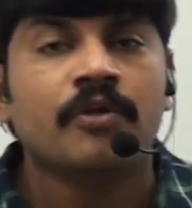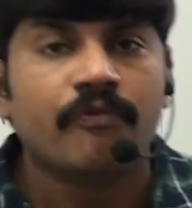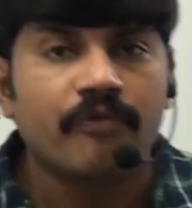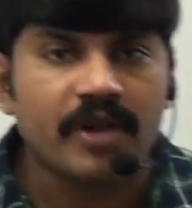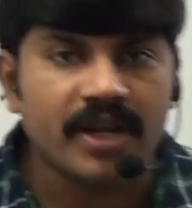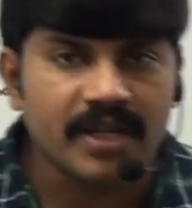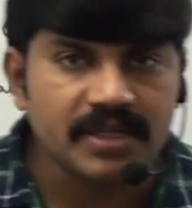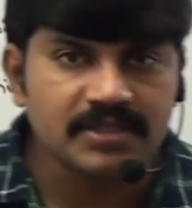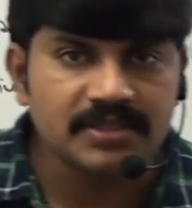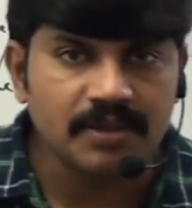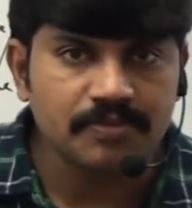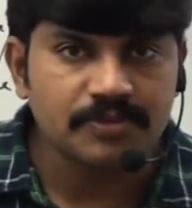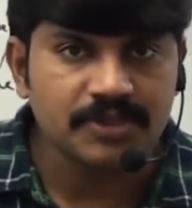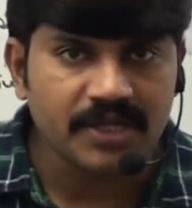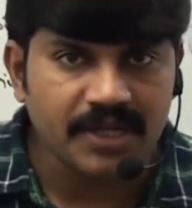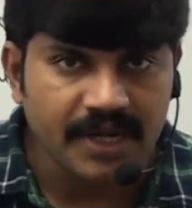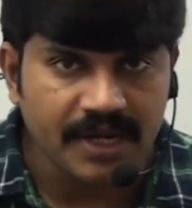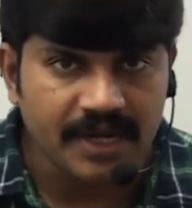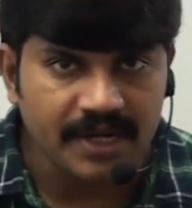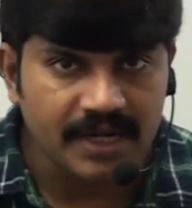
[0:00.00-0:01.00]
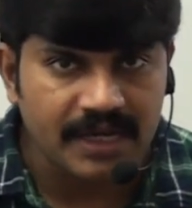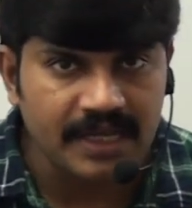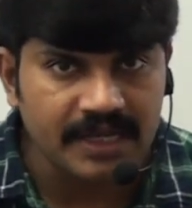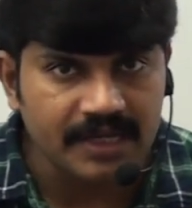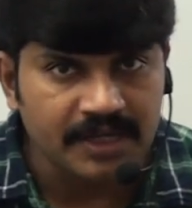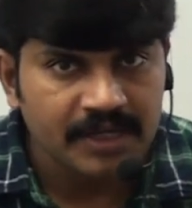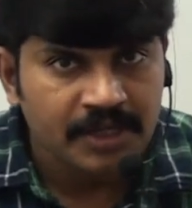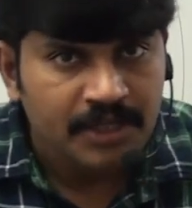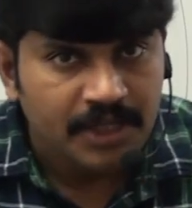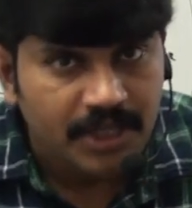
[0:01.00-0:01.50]
for exception
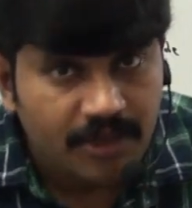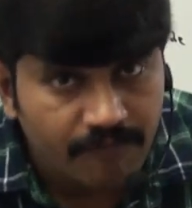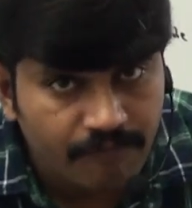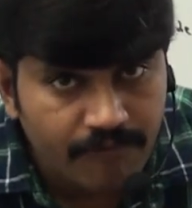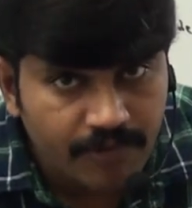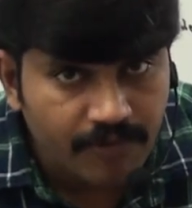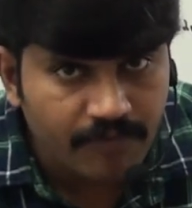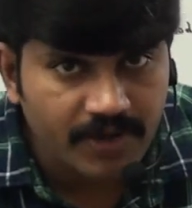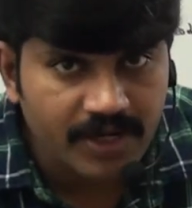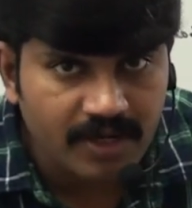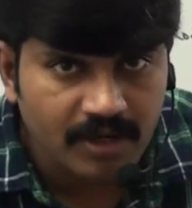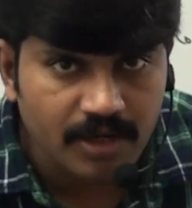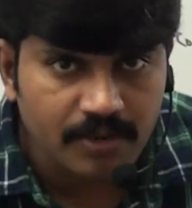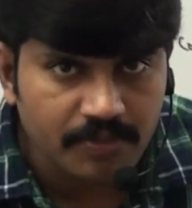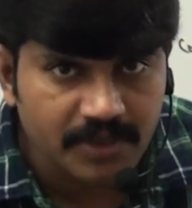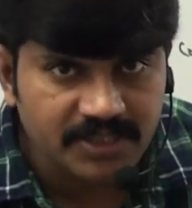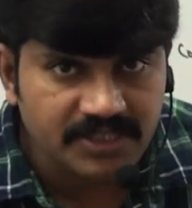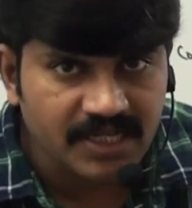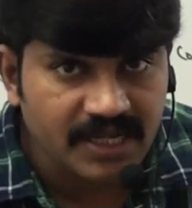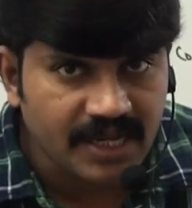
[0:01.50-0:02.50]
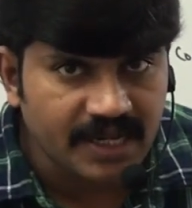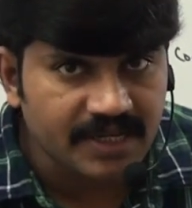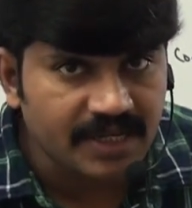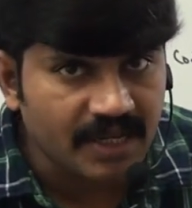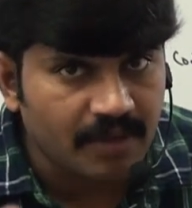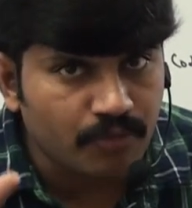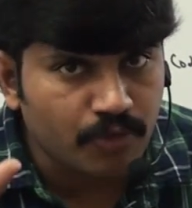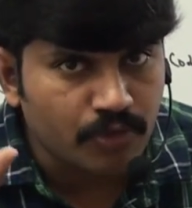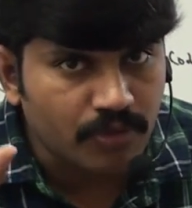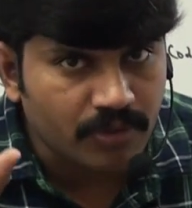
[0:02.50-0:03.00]
handling. Everyone got basic idea
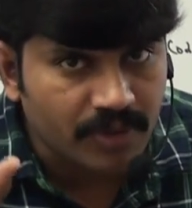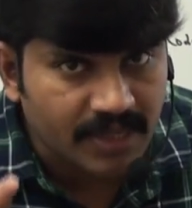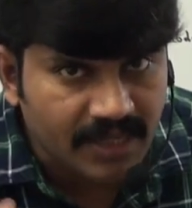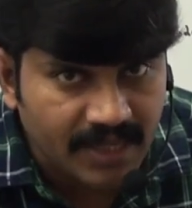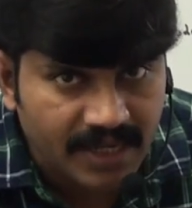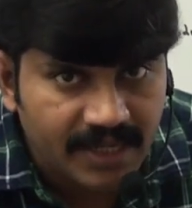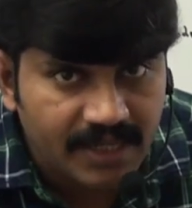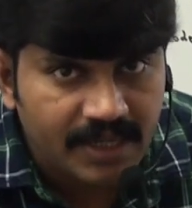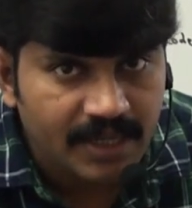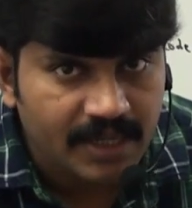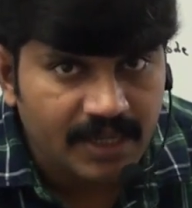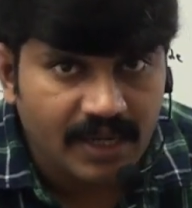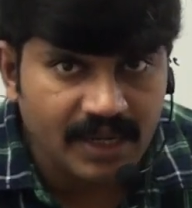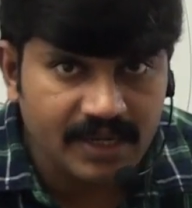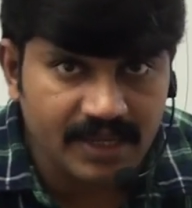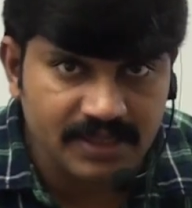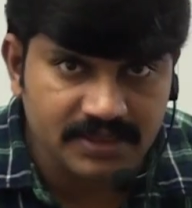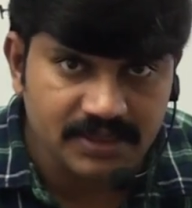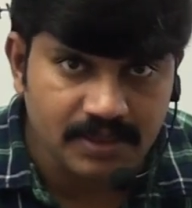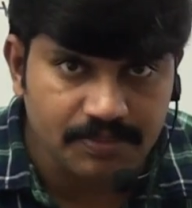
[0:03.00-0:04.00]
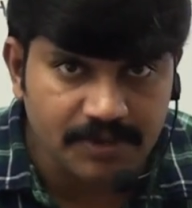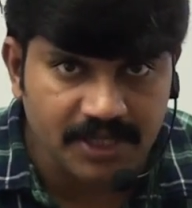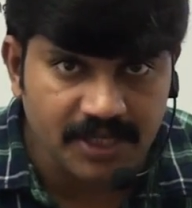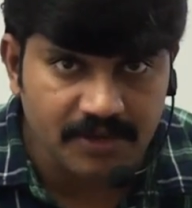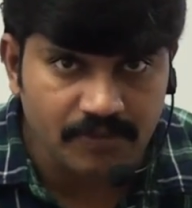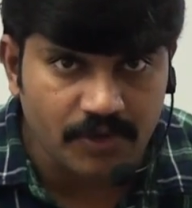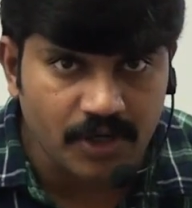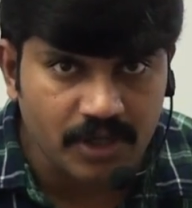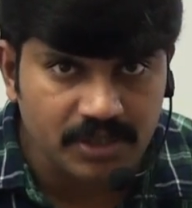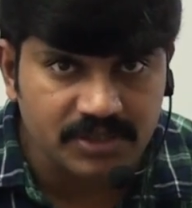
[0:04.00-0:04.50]
about try and except
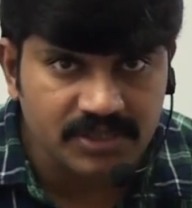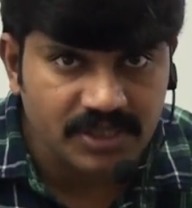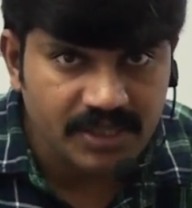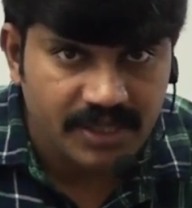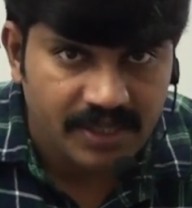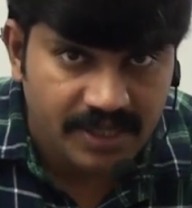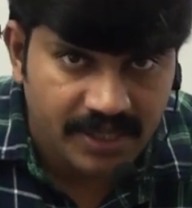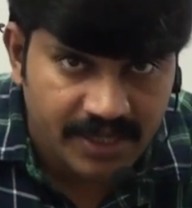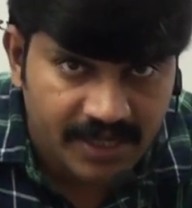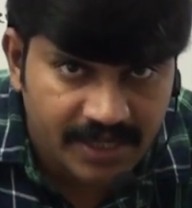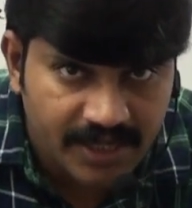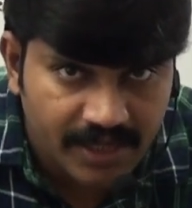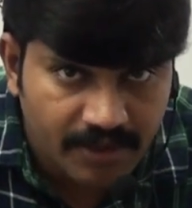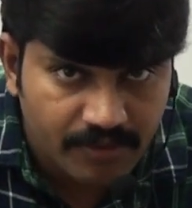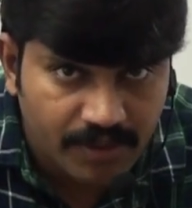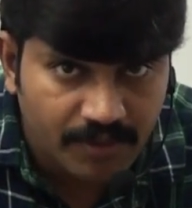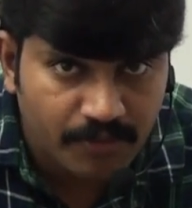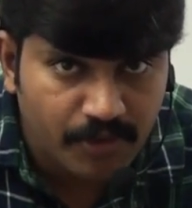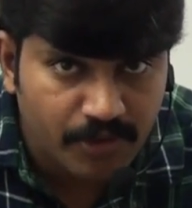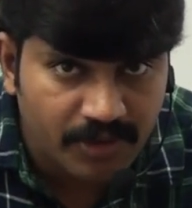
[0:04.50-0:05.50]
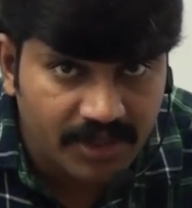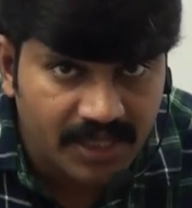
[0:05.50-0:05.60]
keywords? Any doubt about